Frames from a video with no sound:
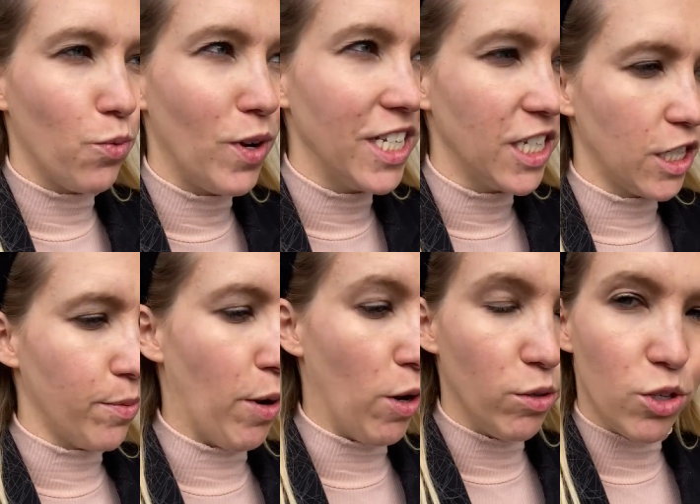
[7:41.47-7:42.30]
It wasn't
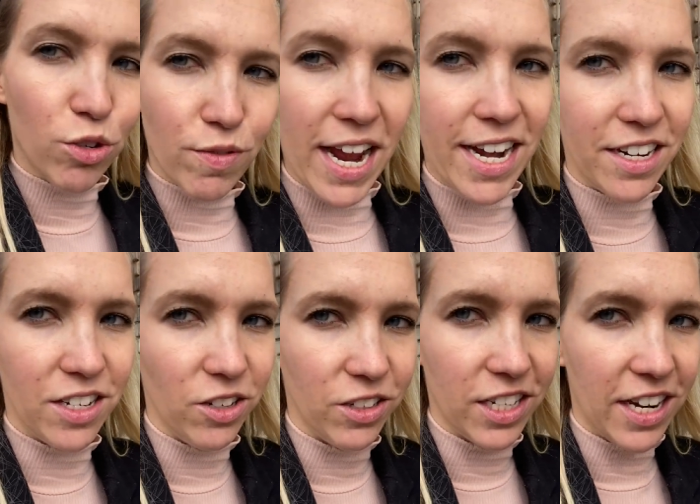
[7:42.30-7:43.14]
supposed to rain
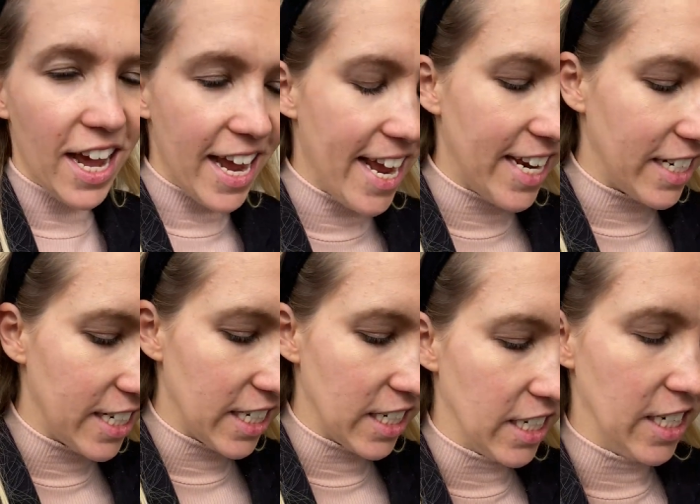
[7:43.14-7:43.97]
until tonight,
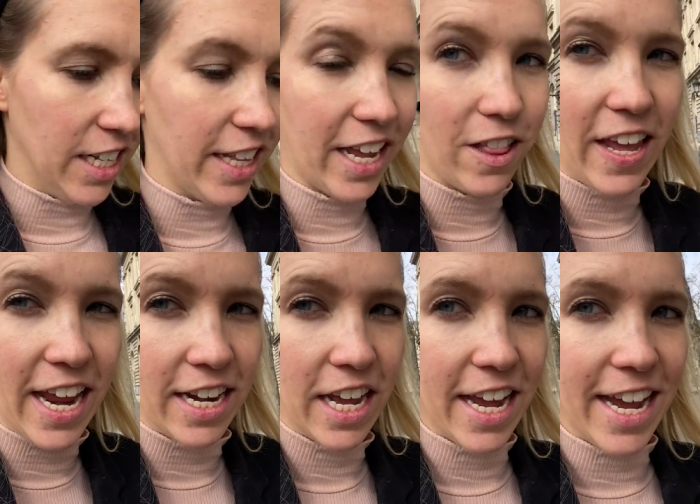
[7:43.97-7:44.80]
like
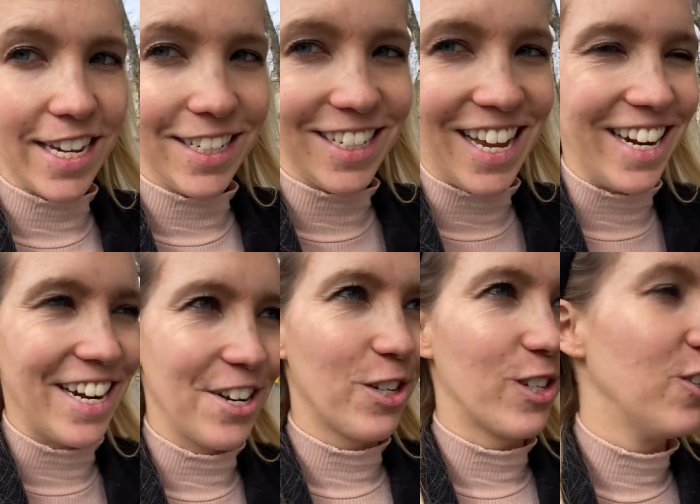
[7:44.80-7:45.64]
late night, and
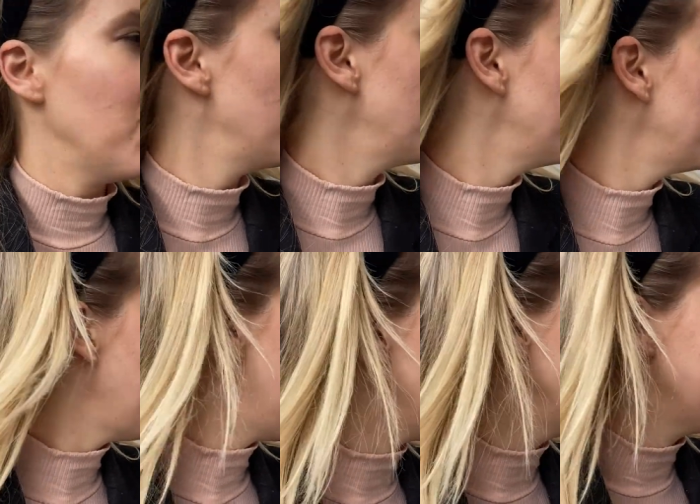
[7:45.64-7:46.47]
I just looked
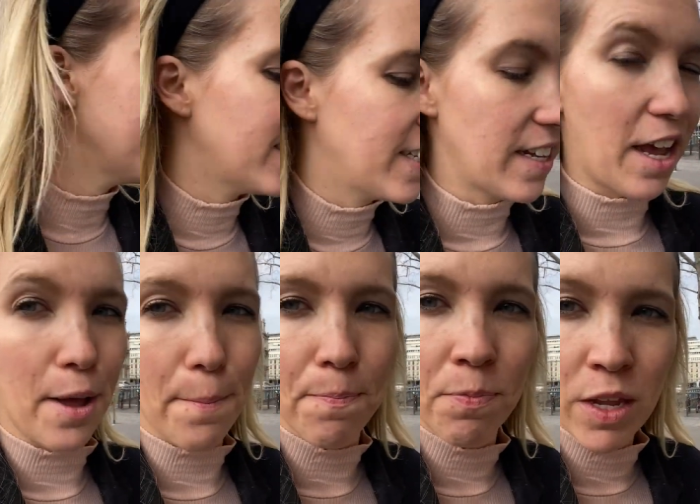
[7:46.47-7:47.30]
and it's
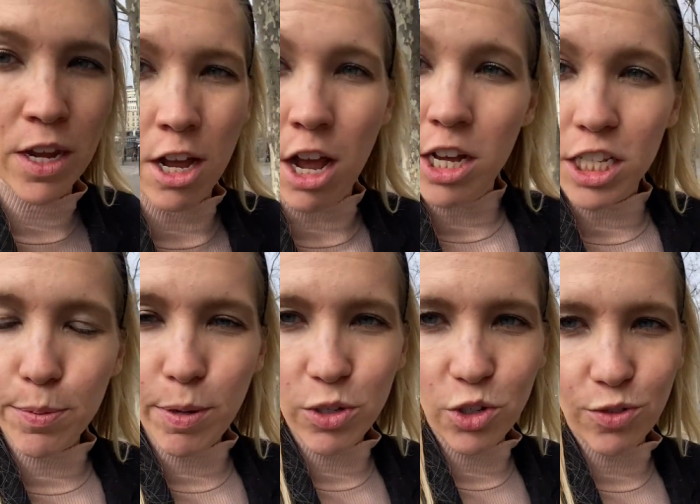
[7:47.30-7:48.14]
um,
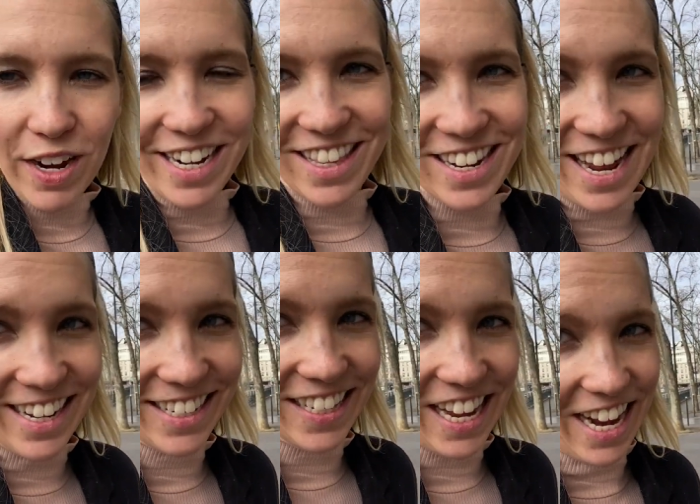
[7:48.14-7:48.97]
supposed to rain in the
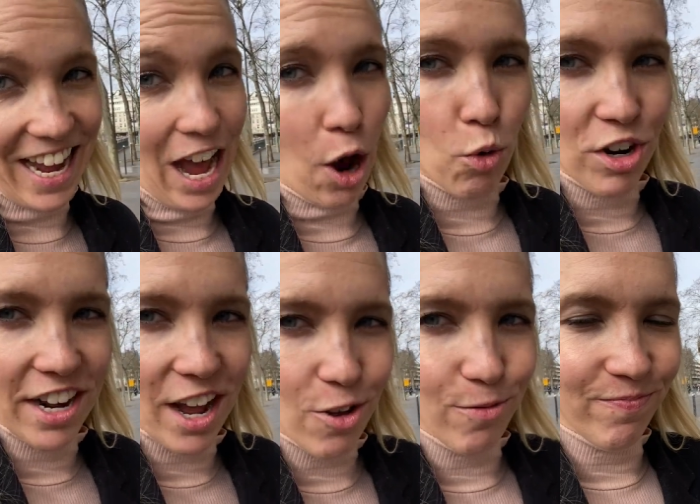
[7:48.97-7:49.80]
next like hour
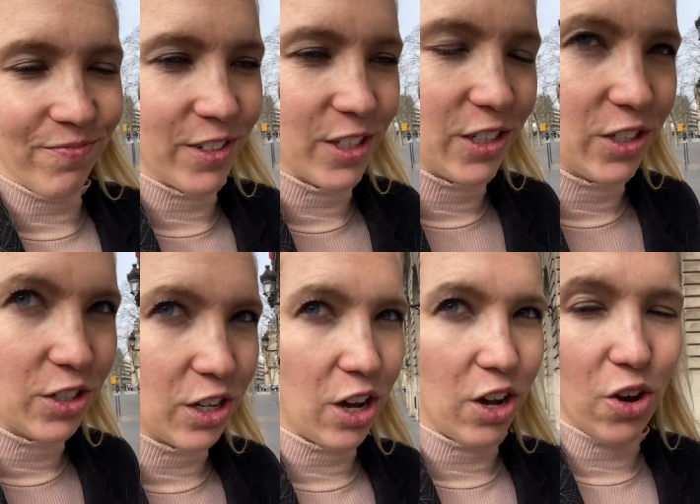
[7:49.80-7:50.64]
now,
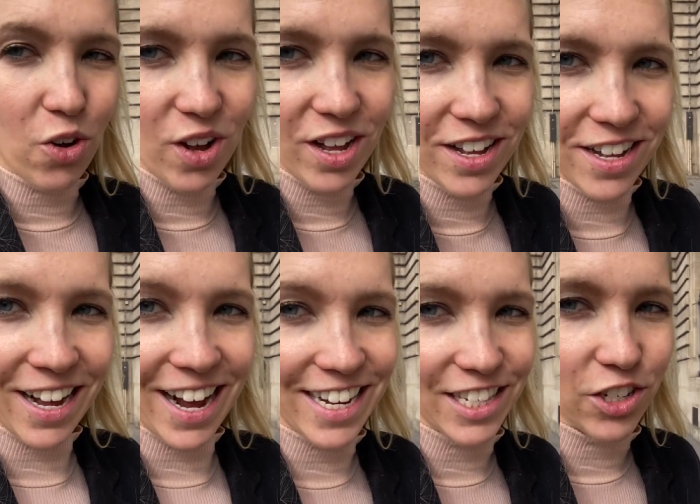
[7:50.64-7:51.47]
so
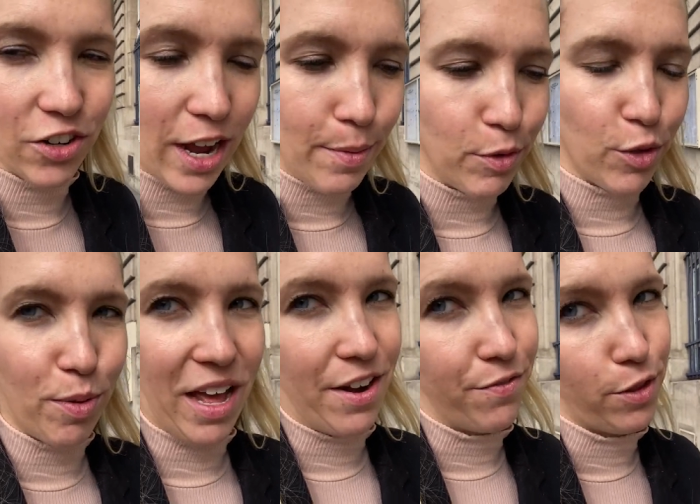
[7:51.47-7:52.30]
I scrapped the
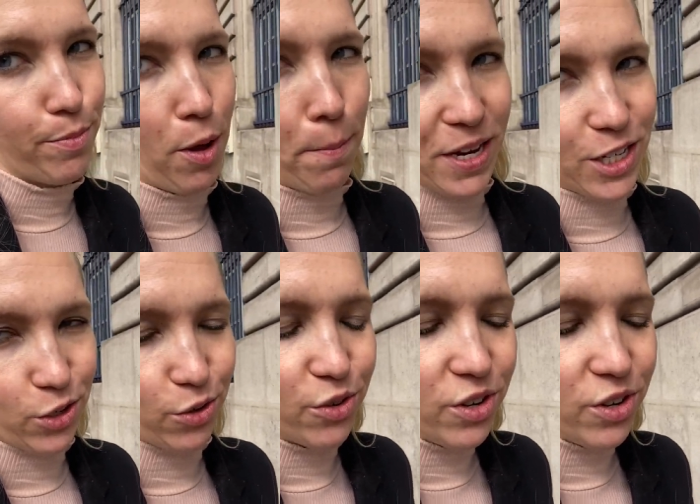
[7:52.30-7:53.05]
plan for the Pompidou